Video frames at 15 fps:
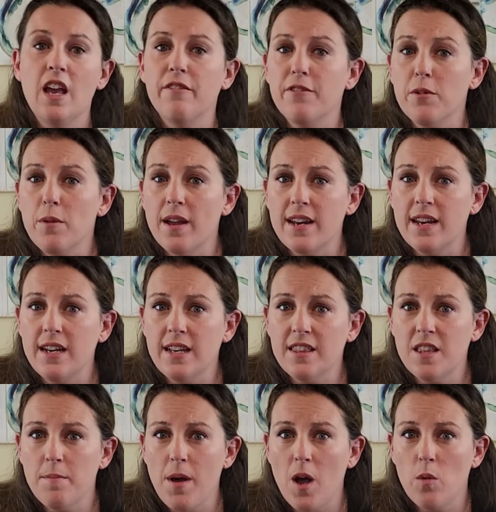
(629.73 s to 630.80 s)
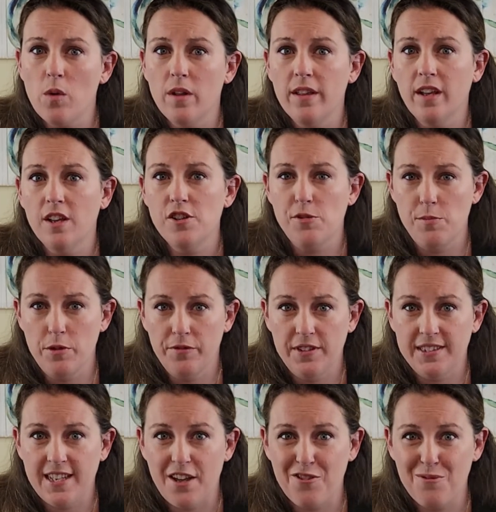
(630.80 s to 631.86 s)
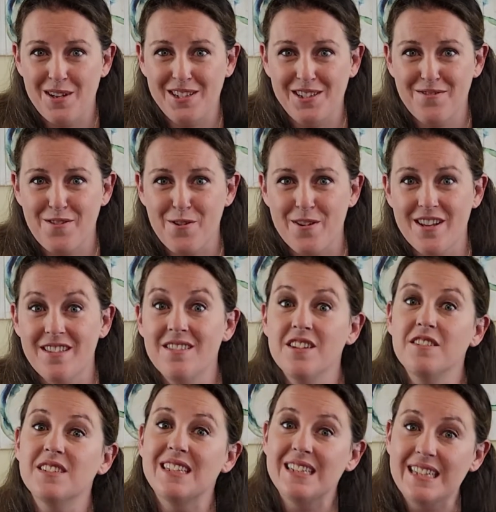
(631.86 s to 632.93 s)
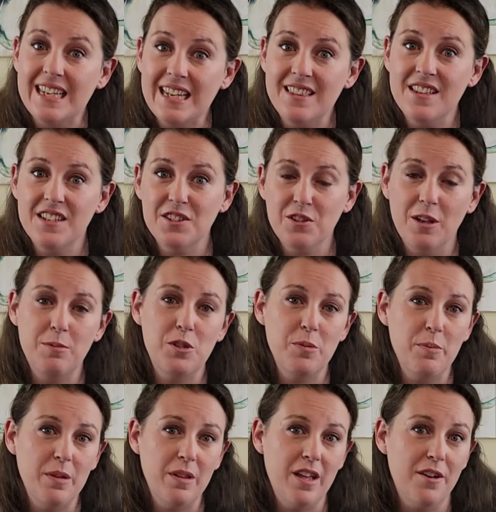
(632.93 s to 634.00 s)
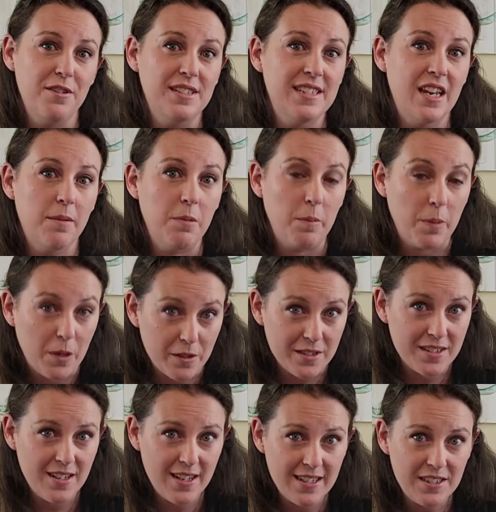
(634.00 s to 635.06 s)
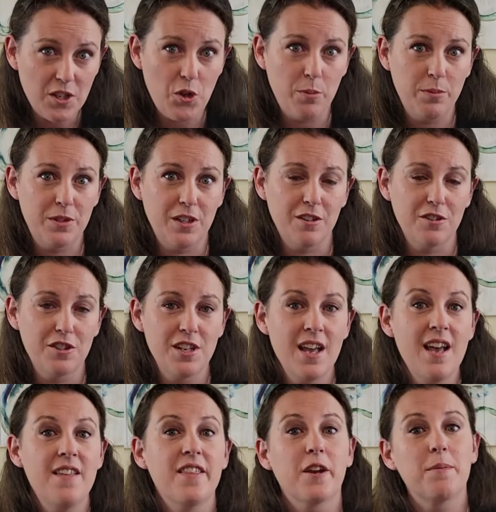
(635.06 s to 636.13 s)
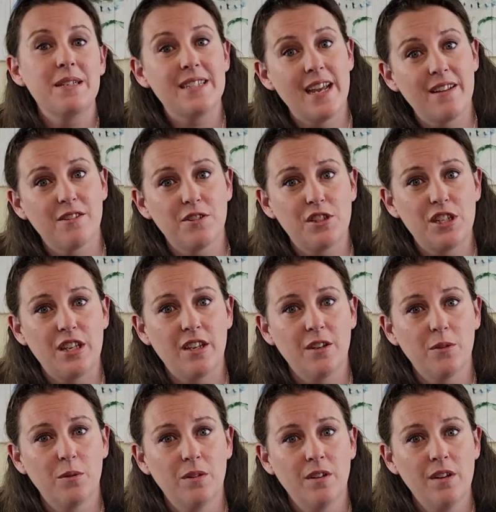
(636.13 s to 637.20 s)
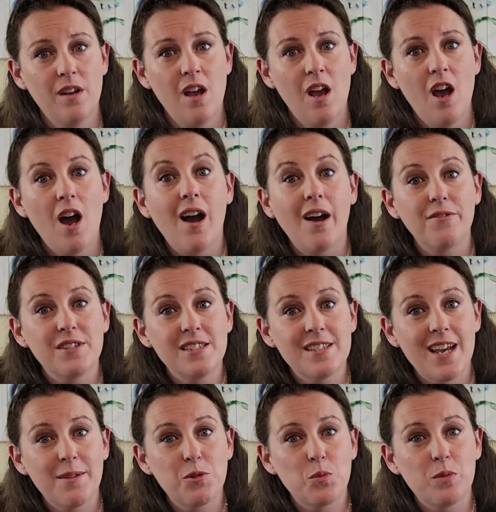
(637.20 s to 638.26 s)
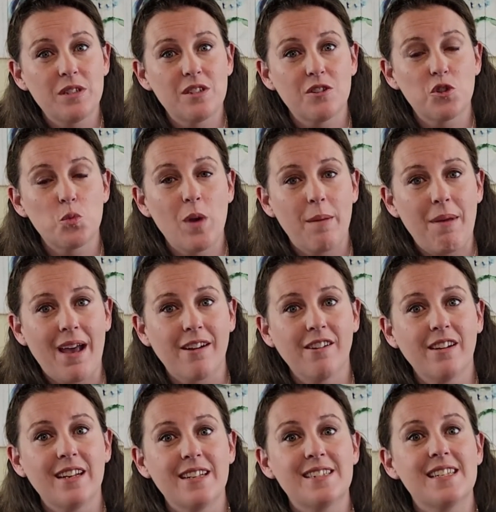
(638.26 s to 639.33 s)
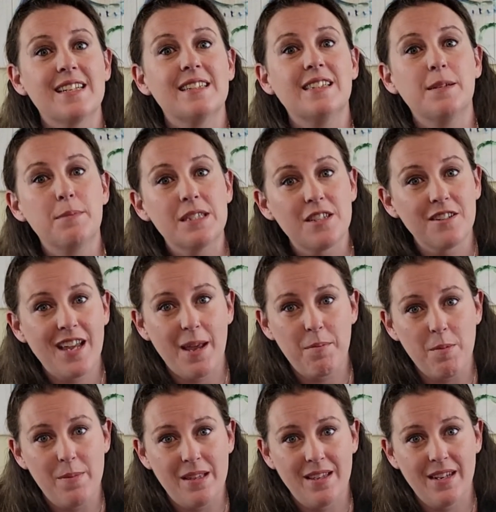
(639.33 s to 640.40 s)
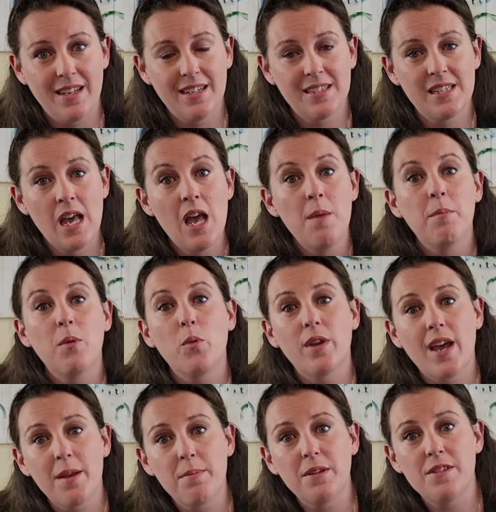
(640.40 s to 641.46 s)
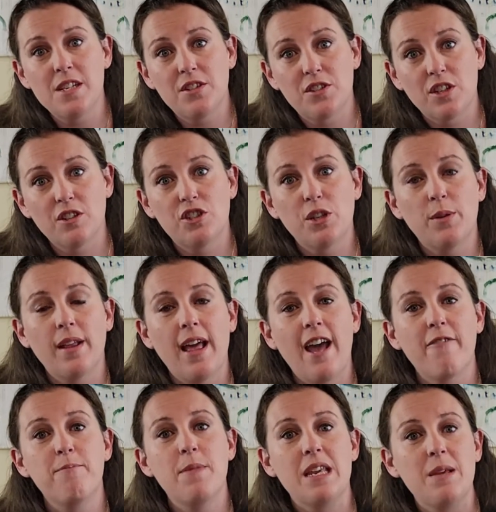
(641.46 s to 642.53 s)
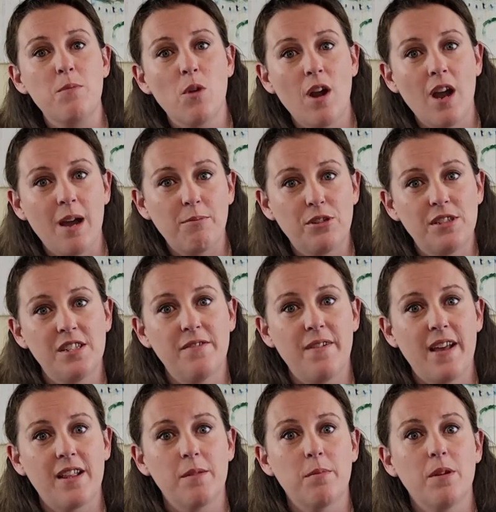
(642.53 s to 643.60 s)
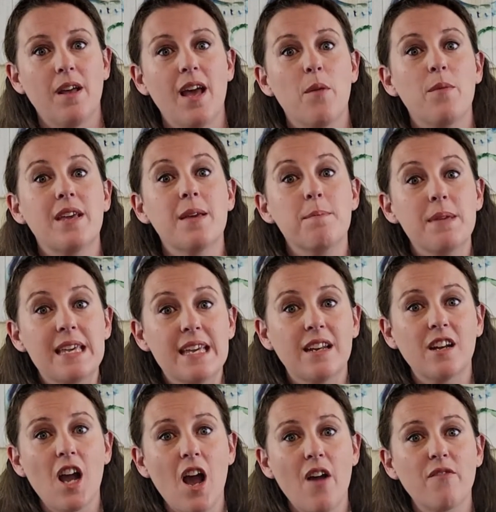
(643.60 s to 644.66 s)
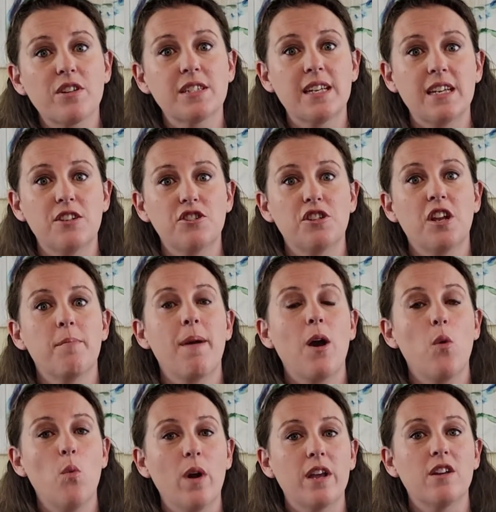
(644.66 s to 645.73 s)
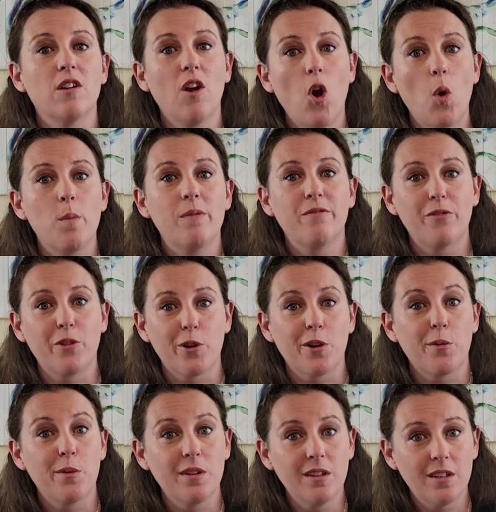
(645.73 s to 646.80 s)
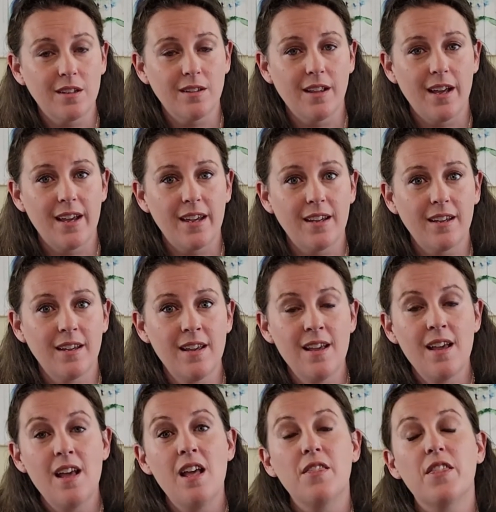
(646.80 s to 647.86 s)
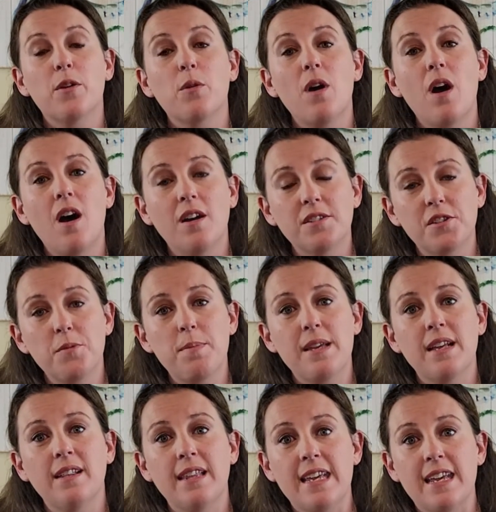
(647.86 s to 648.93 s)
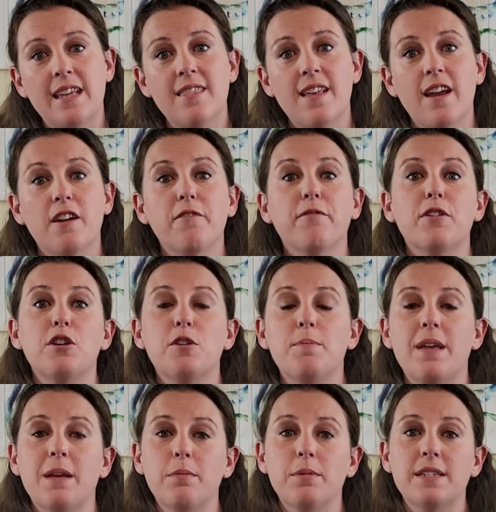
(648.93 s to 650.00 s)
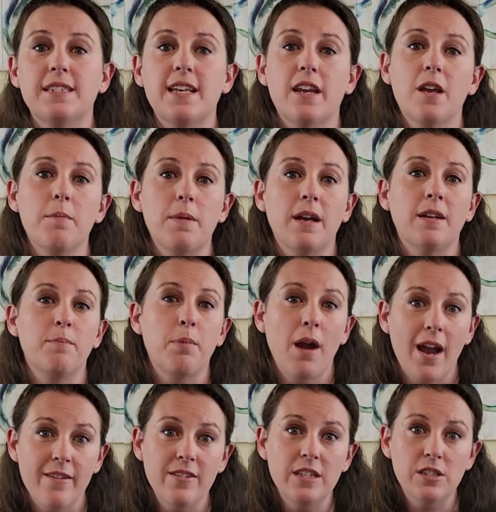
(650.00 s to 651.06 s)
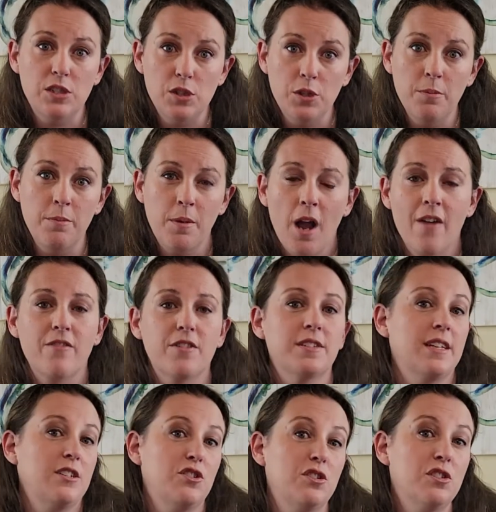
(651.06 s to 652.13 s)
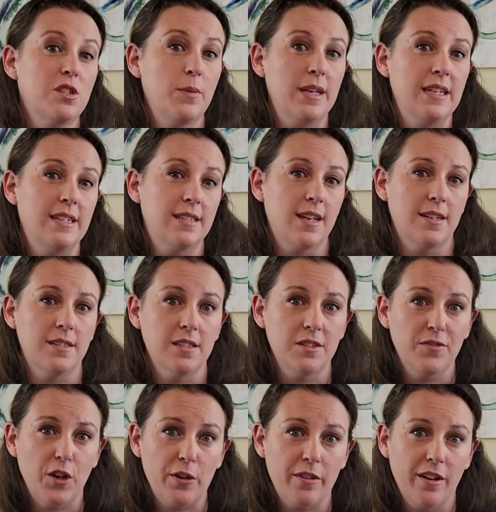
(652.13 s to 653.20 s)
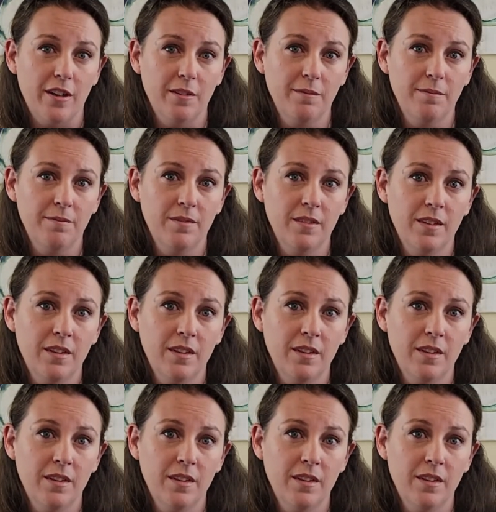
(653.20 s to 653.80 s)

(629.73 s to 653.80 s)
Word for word: If you're ready to get the ball rolling on your move to Southwest Florida, then there's a link in the description below to set up a personalized home search that'll be tailored to you. Oftentimes, when we search web aggregates, it limits our capabilities. But when I build this search, it will have many more options available, and we can begin a conversation about what your home in Florida will look like. There will also be a link in there for you to be able to set up a private Zoom conversation so we can discuss this further.